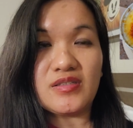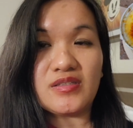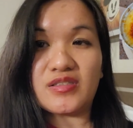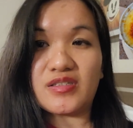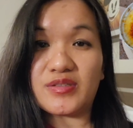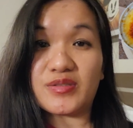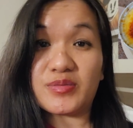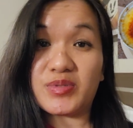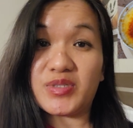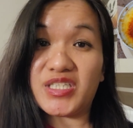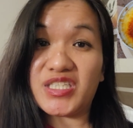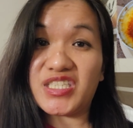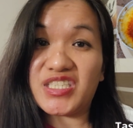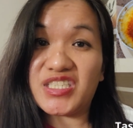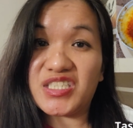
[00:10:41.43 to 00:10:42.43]
Yeah, it was pretty
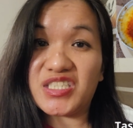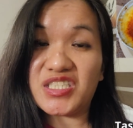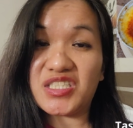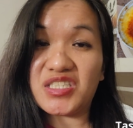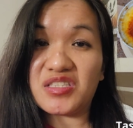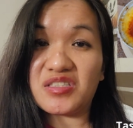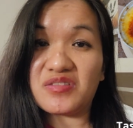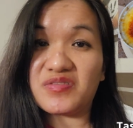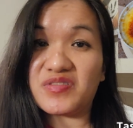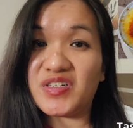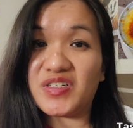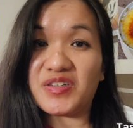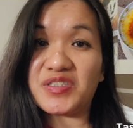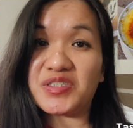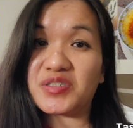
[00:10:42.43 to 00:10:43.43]
tasty.
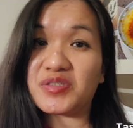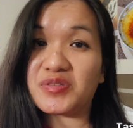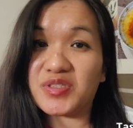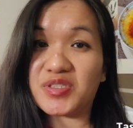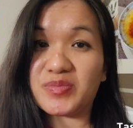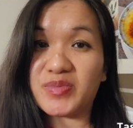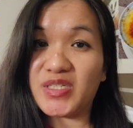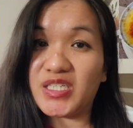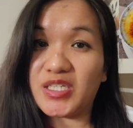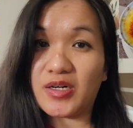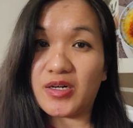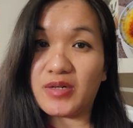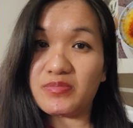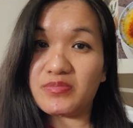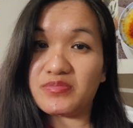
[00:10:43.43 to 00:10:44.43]
Very crispy
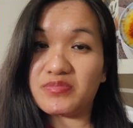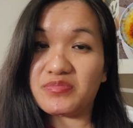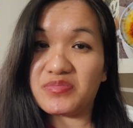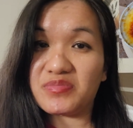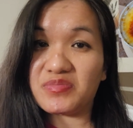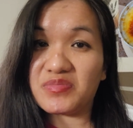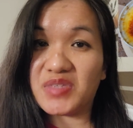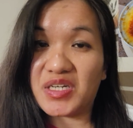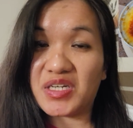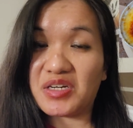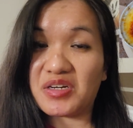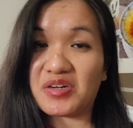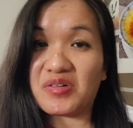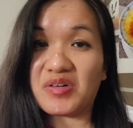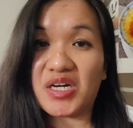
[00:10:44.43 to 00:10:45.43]
top, like it
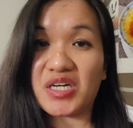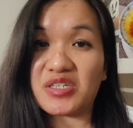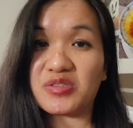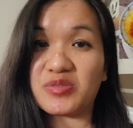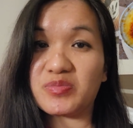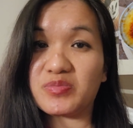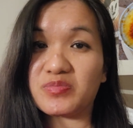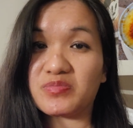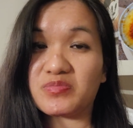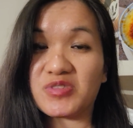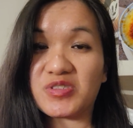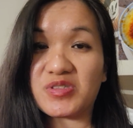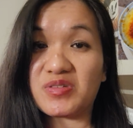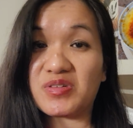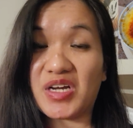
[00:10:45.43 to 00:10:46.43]
crackled
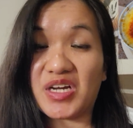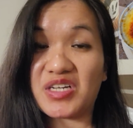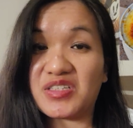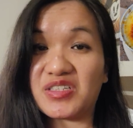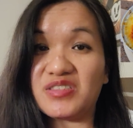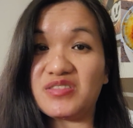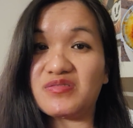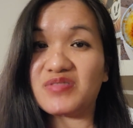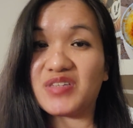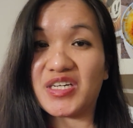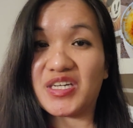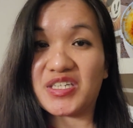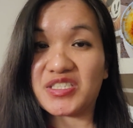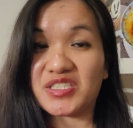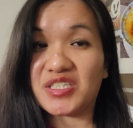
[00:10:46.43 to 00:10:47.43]
correctly. I
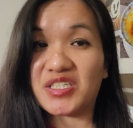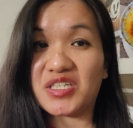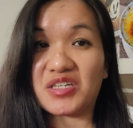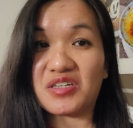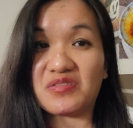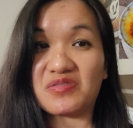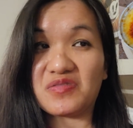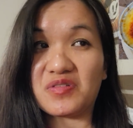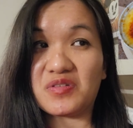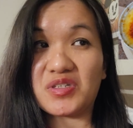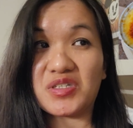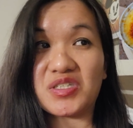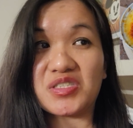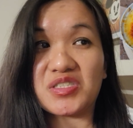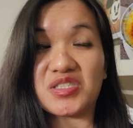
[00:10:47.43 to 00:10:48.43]
accidentally got a
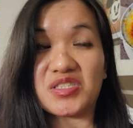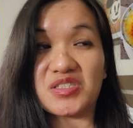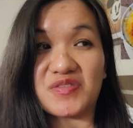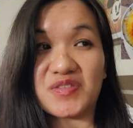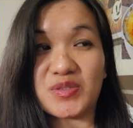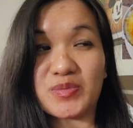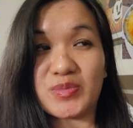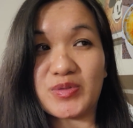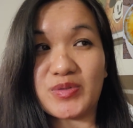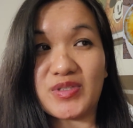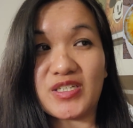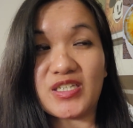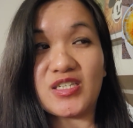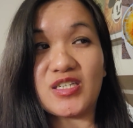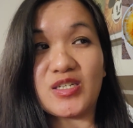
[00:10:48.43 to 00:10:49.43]
fork instead of a spoon
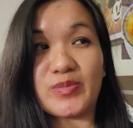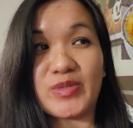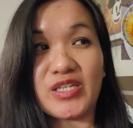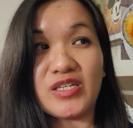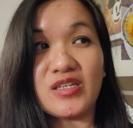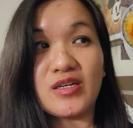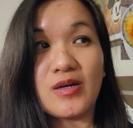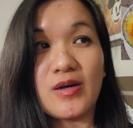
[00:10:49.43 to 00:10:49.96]
like a dummy.